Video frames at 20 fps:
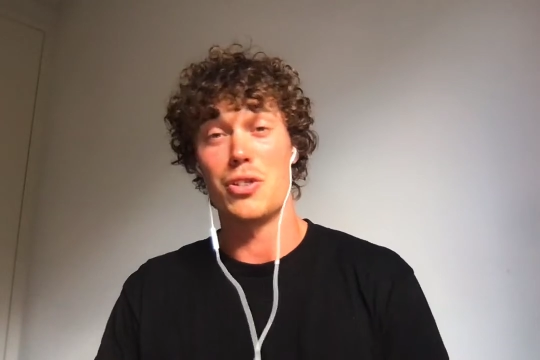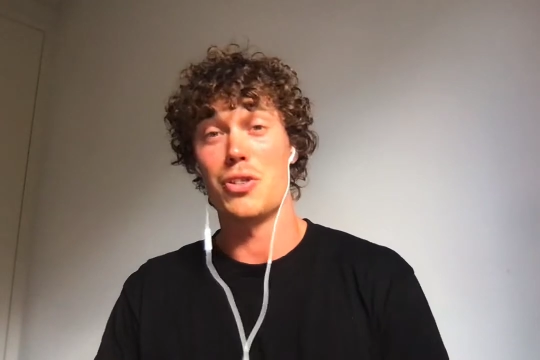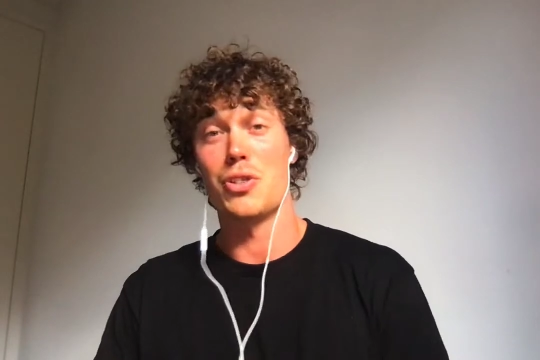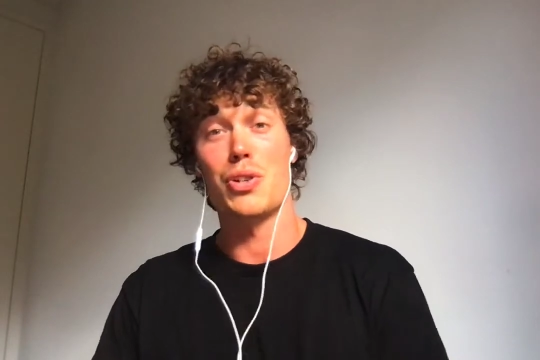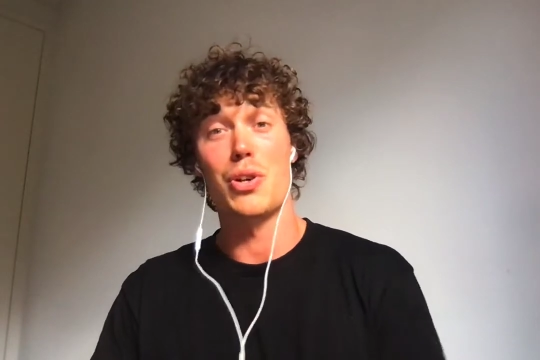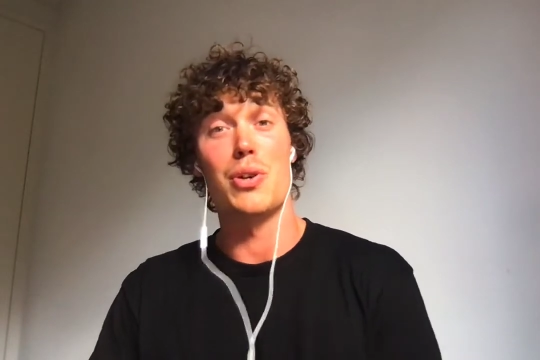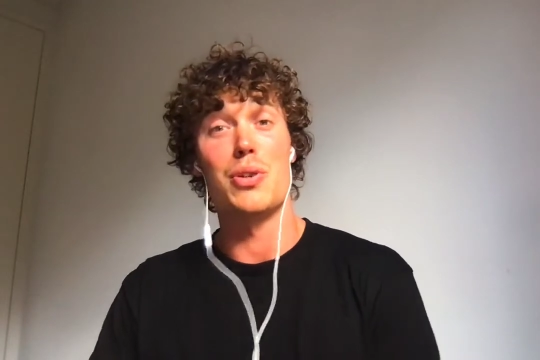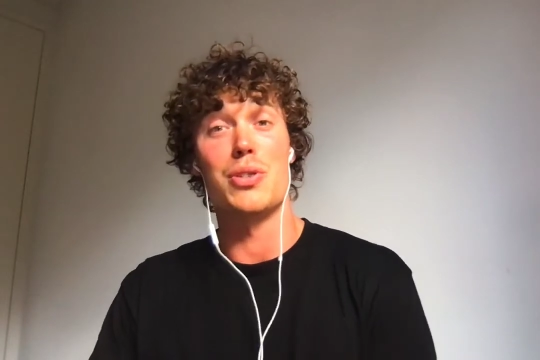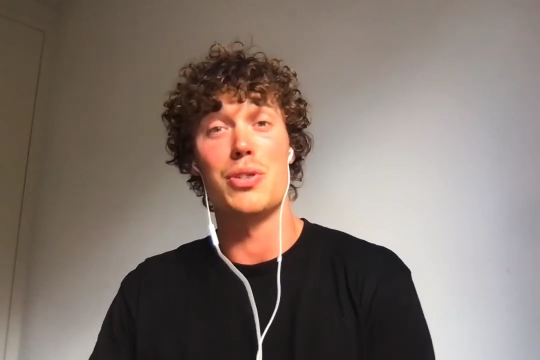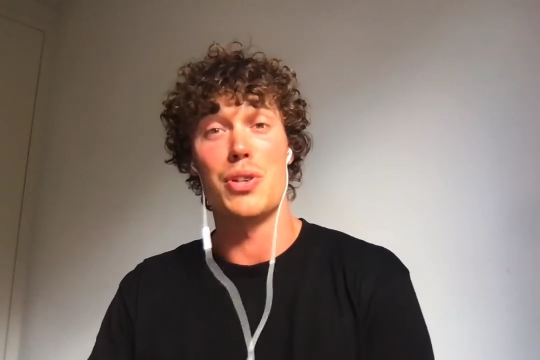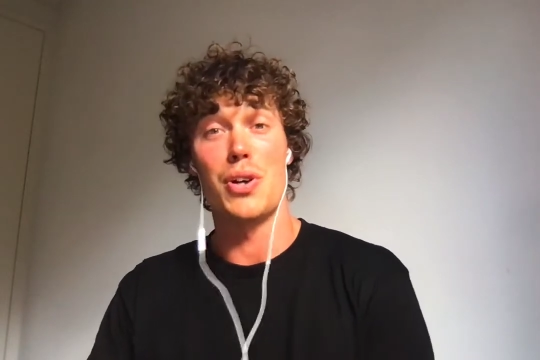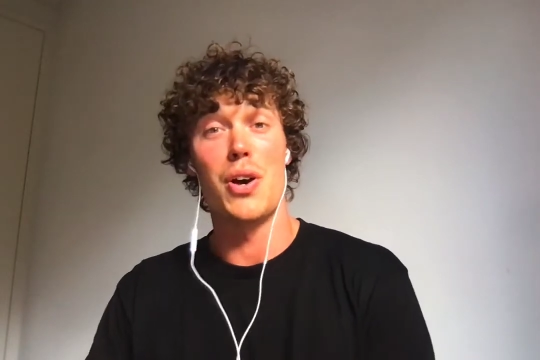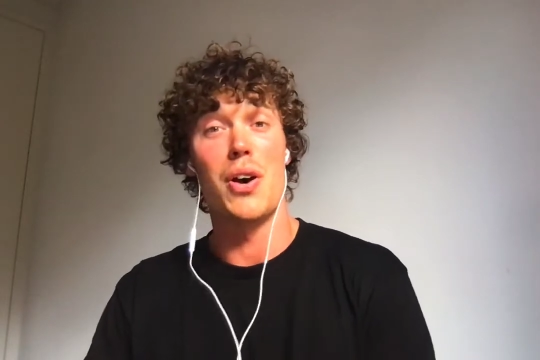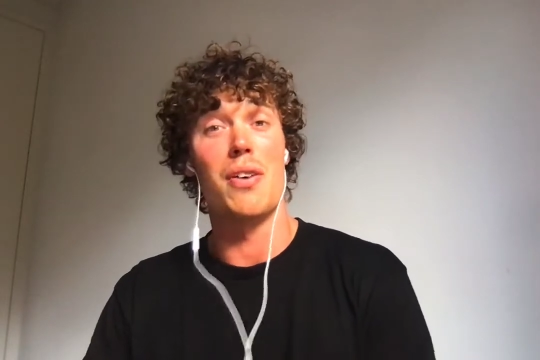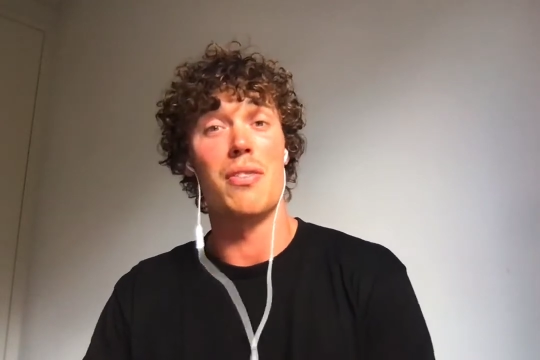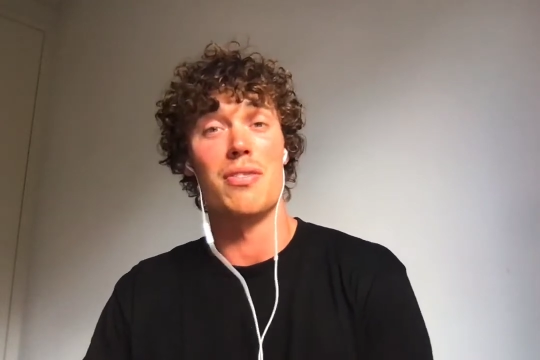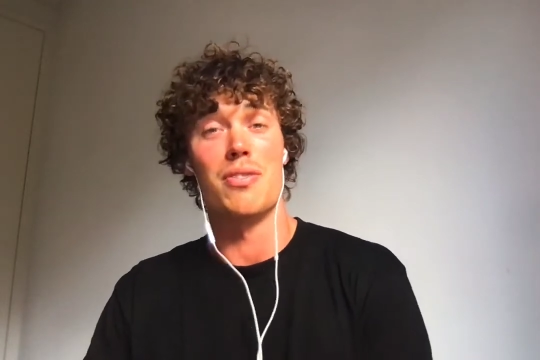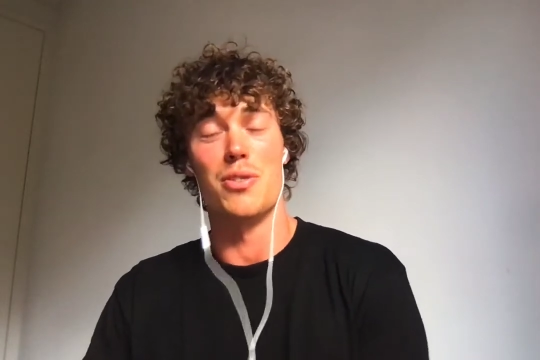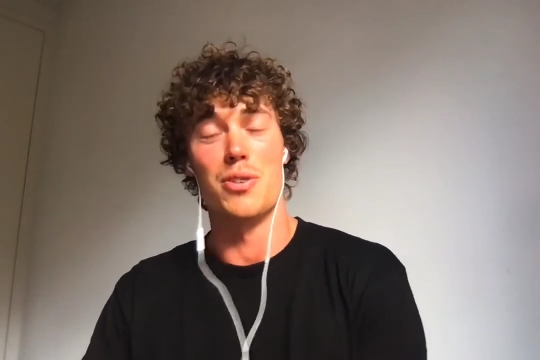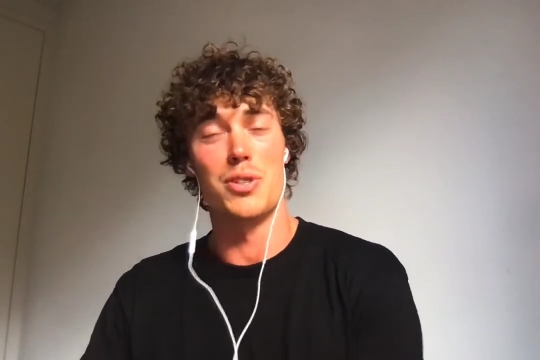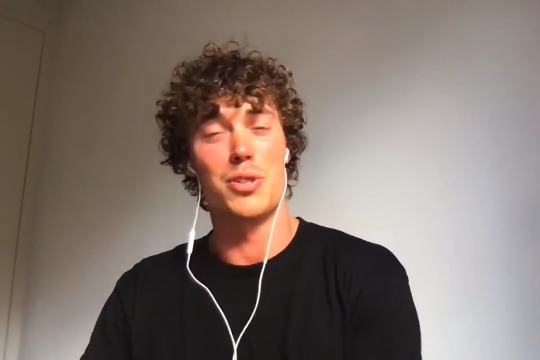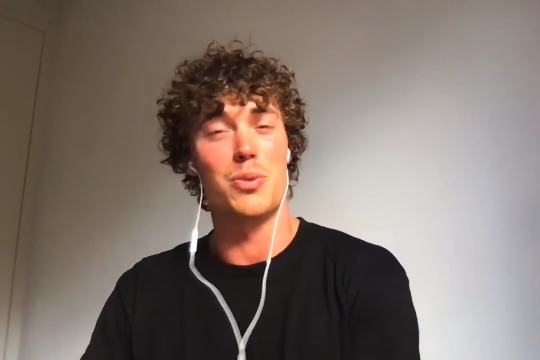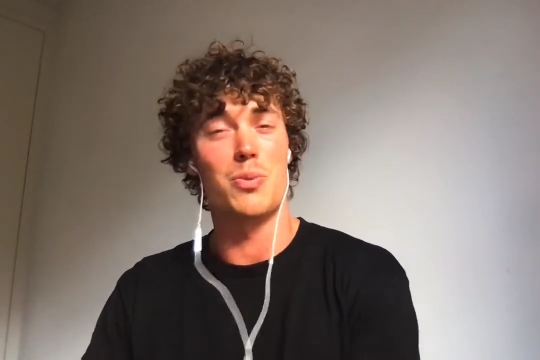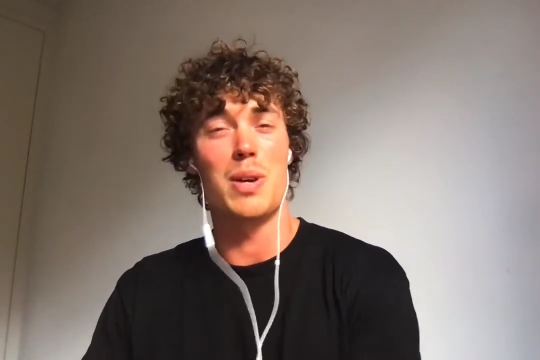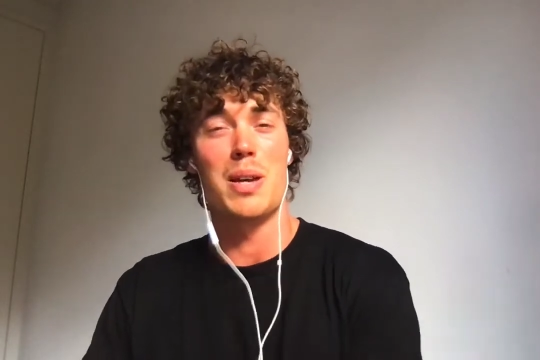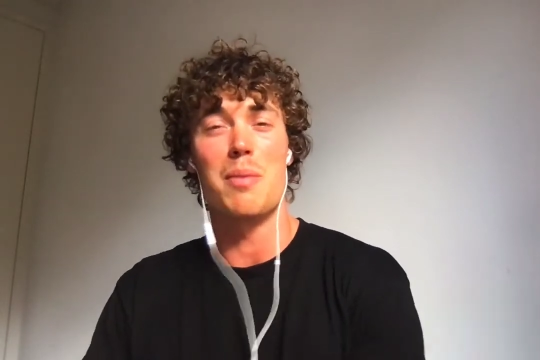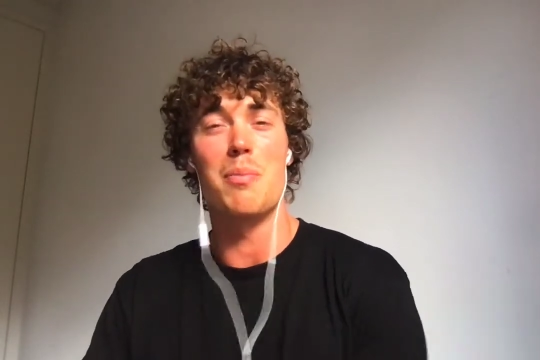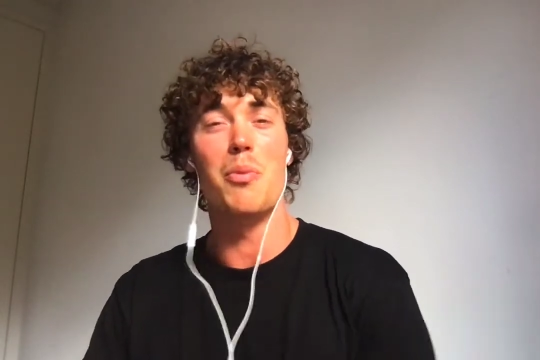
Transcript: go surf or swim